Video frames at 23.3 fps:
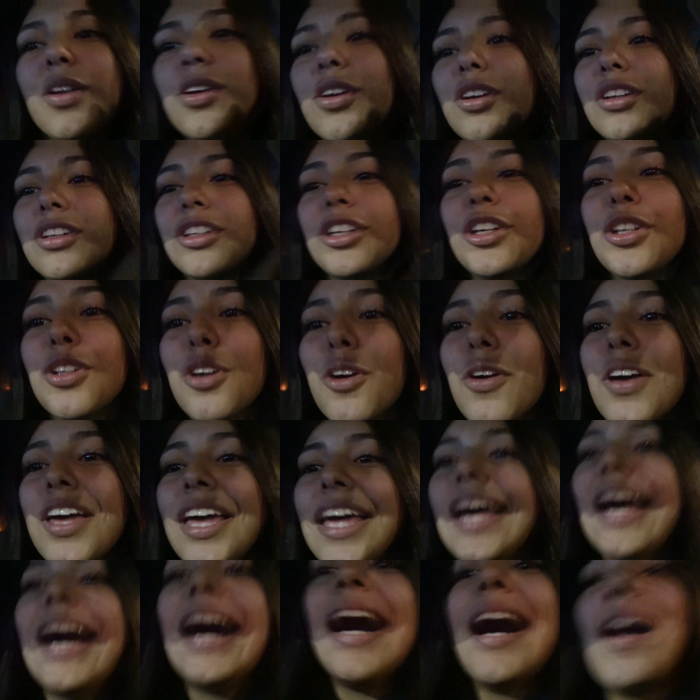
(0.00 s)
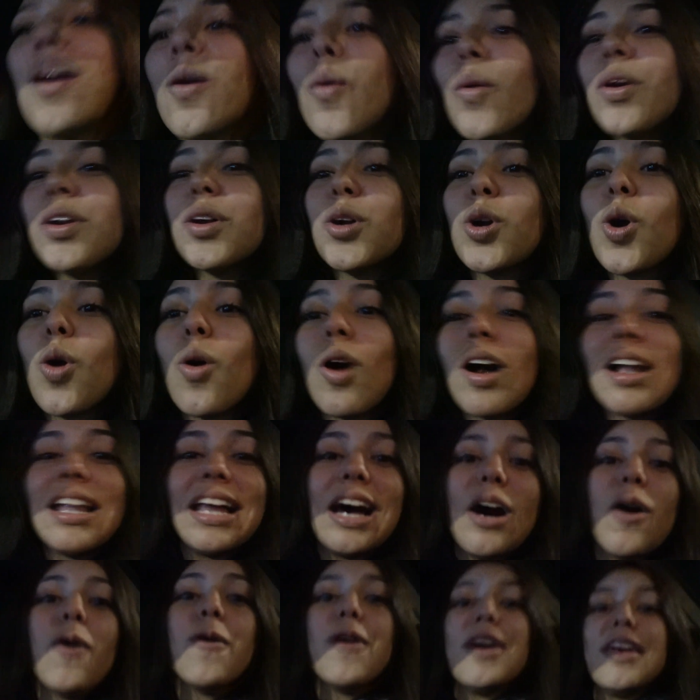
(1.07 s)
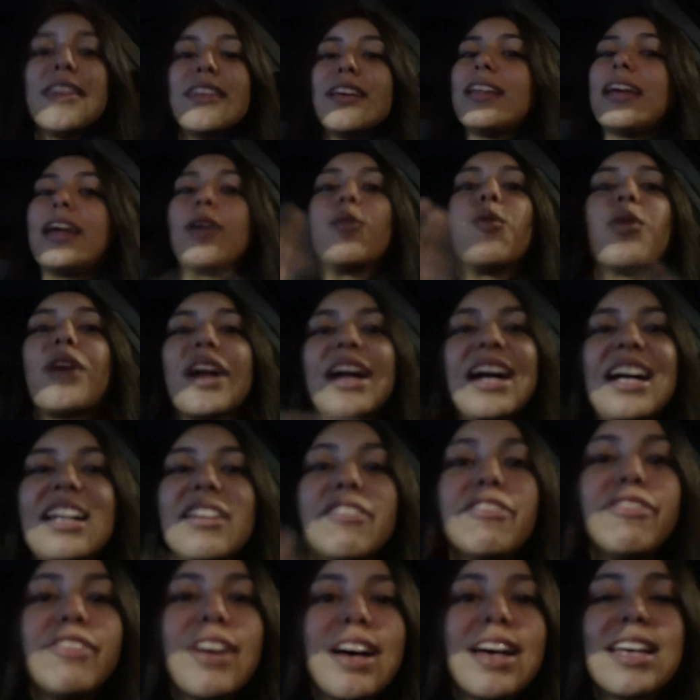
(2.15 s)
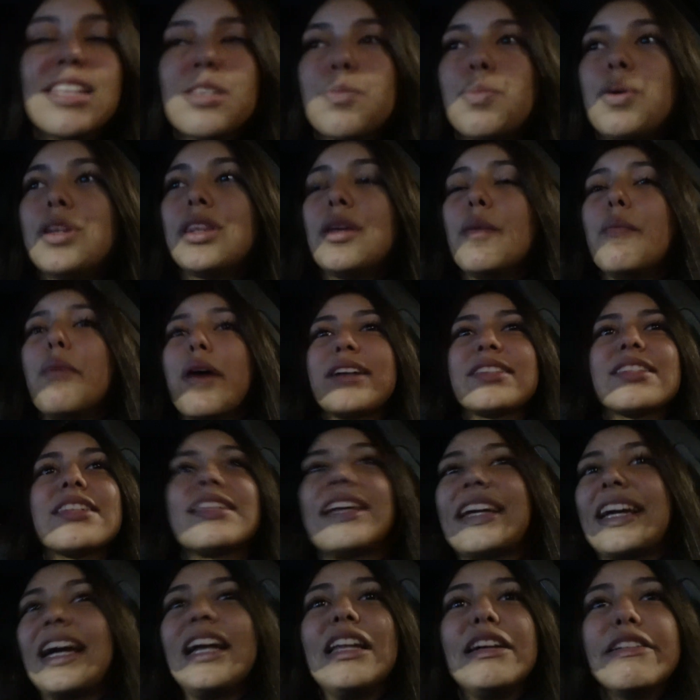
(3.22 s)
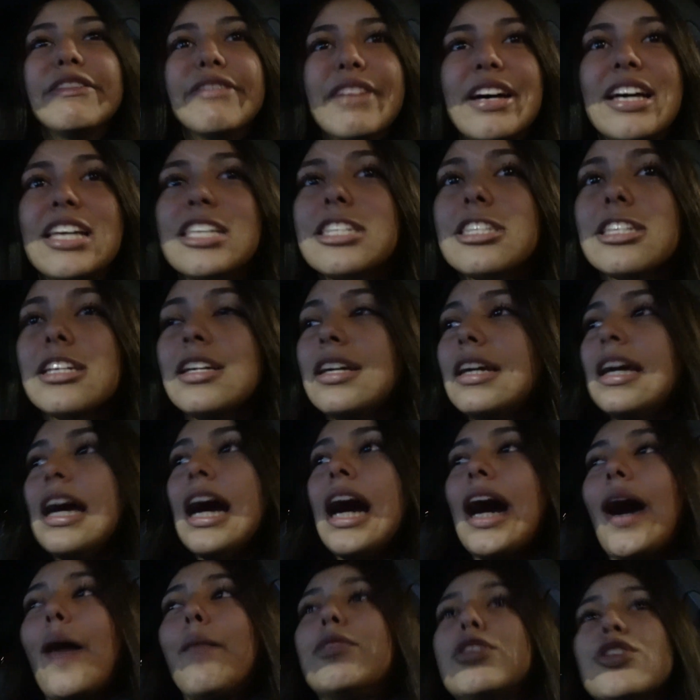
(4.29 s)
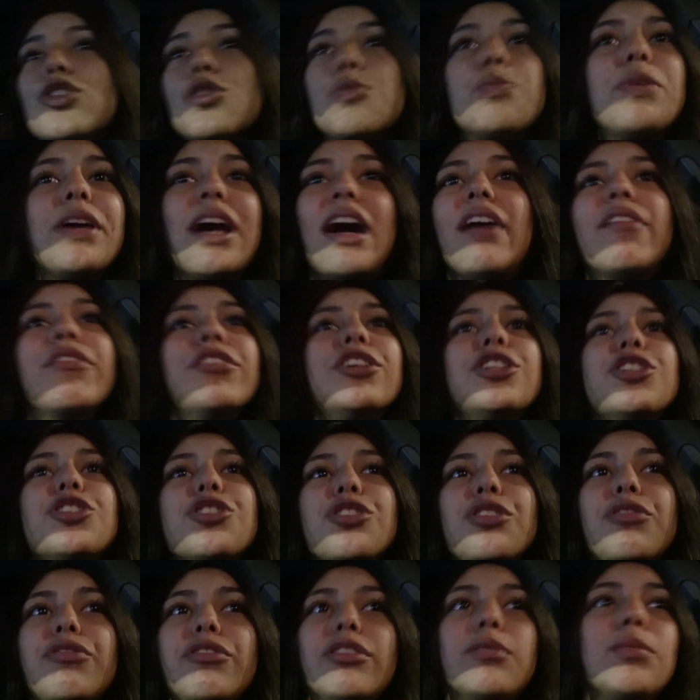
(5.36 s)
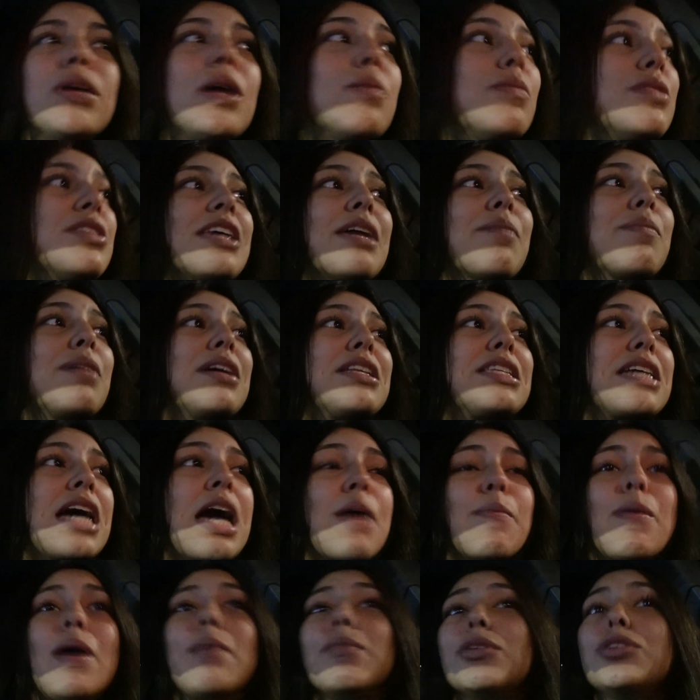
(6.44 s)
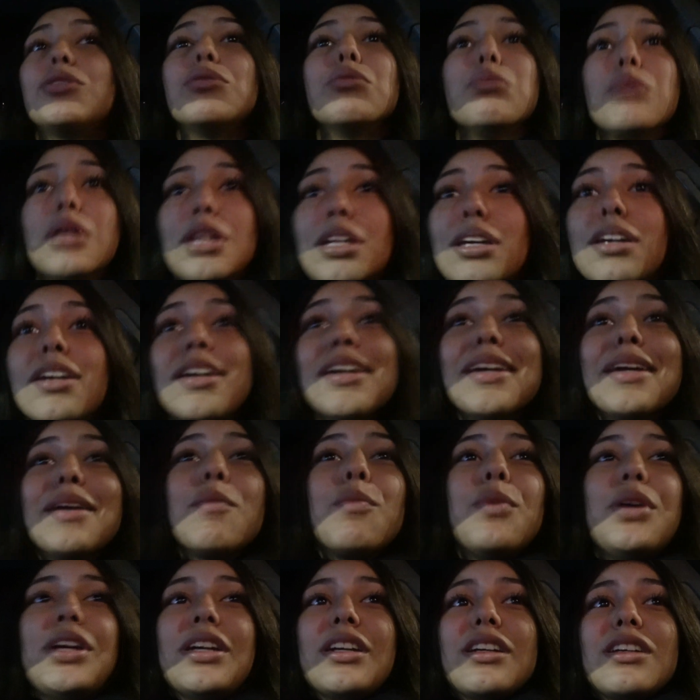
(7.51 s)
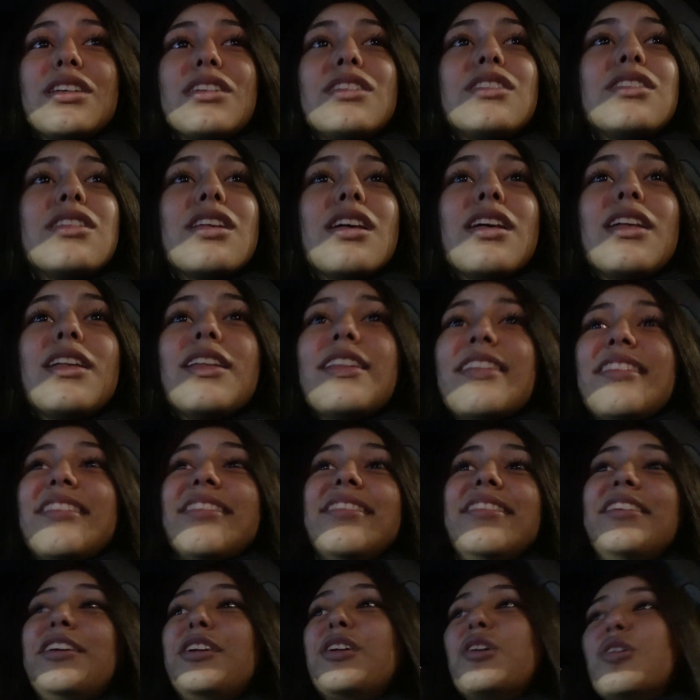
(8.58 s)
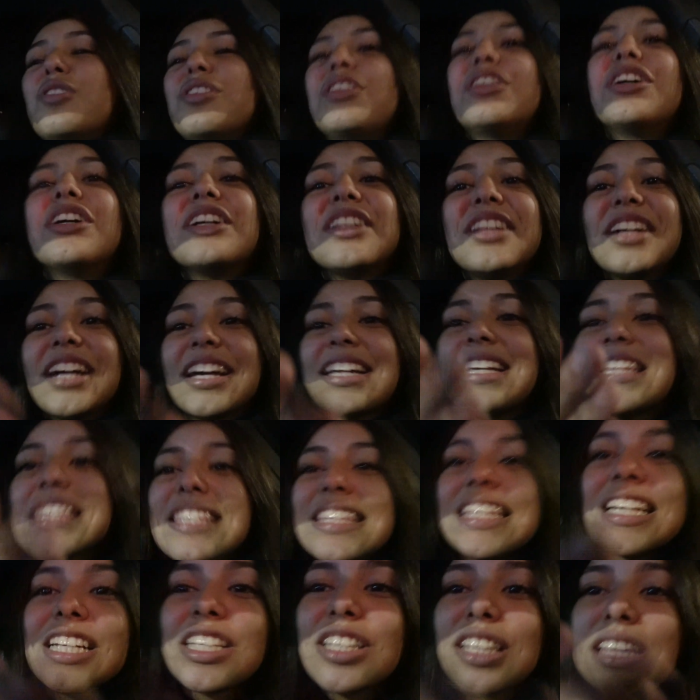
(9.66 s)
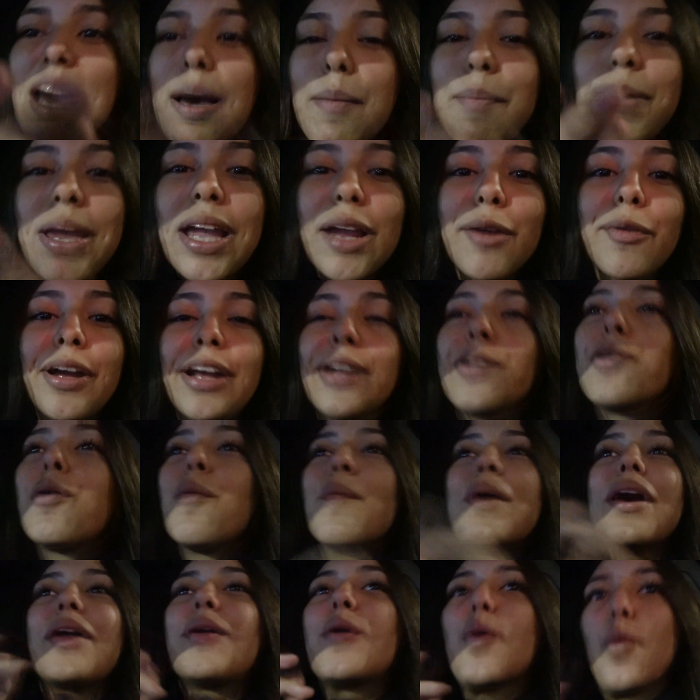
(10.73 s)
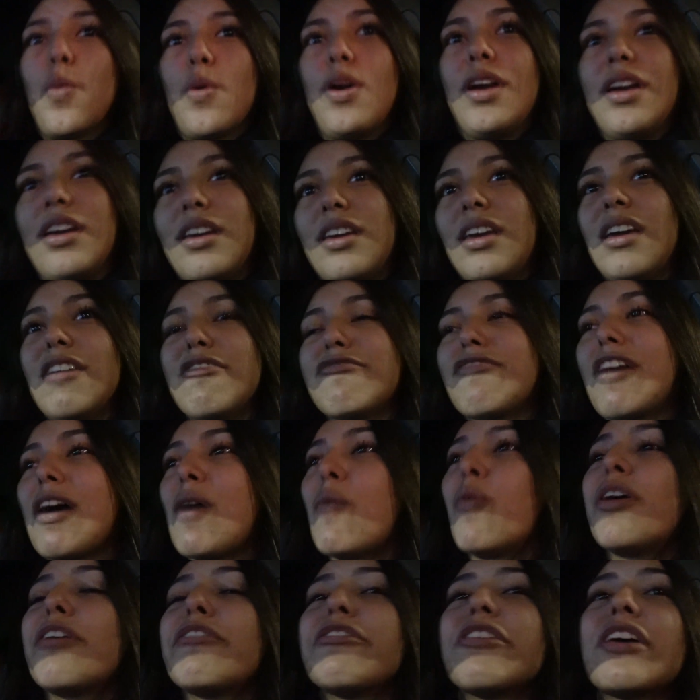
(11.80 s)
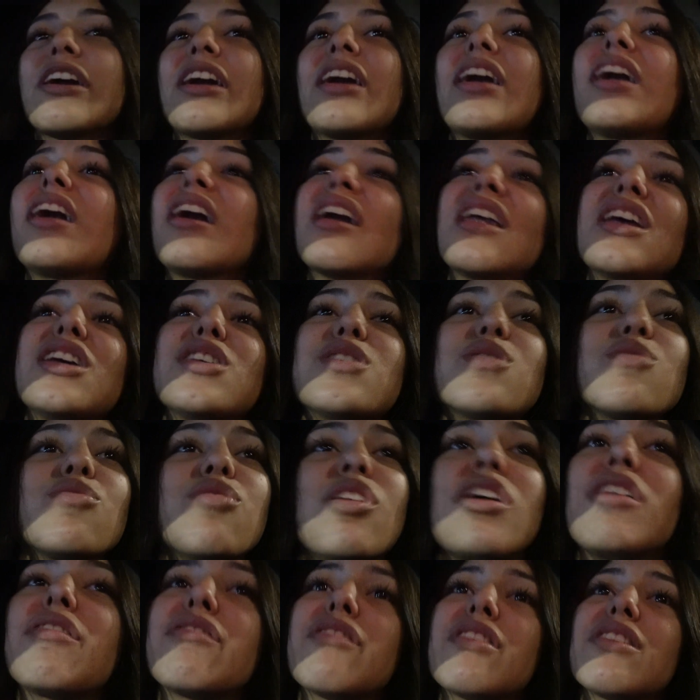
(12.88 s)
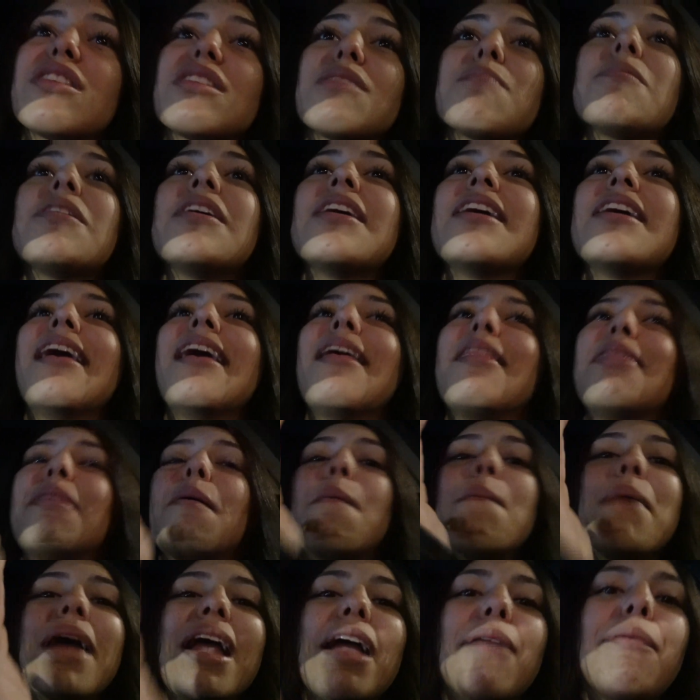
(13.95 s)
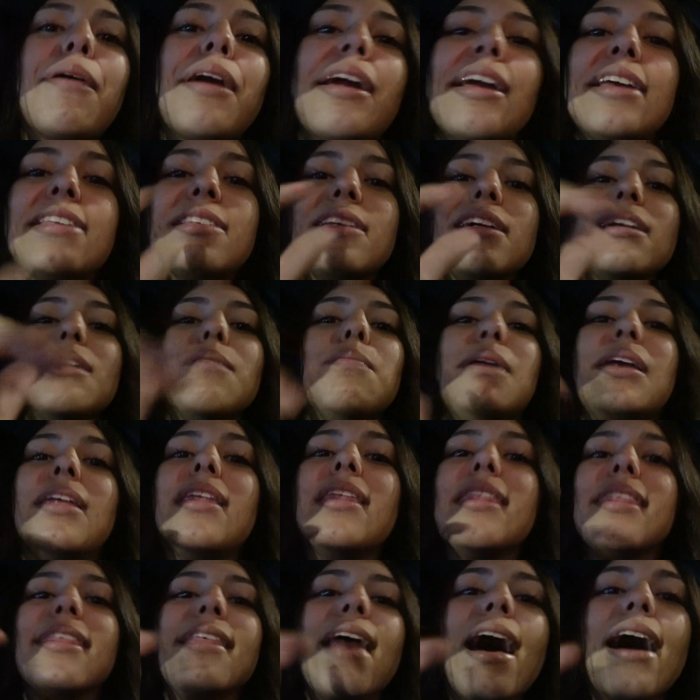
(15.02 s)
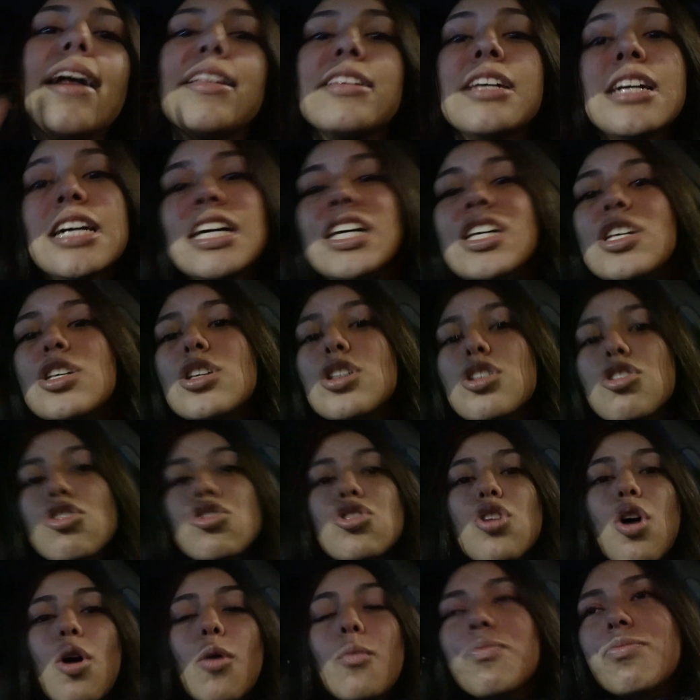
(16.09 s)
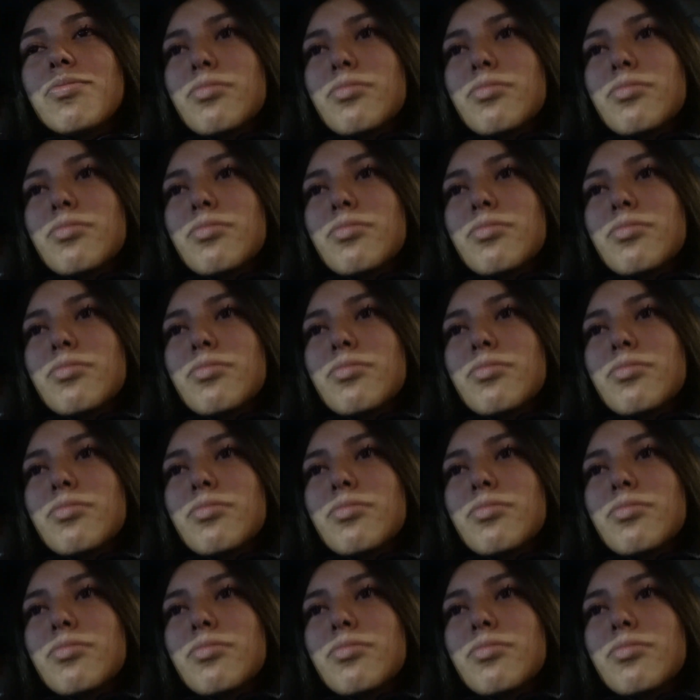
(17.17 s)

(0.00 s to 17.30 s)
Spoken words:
and, you know, I don't want to go all out and then like work hella fast, put the boxes like hella fast. I'm going to just be average. You feel me? I'm going to take my time. I'm going to do me because, you know, they're going to stick to that pay rate no matter what. If I work fucking good as fuck for them, the pay rate is going to be that. So,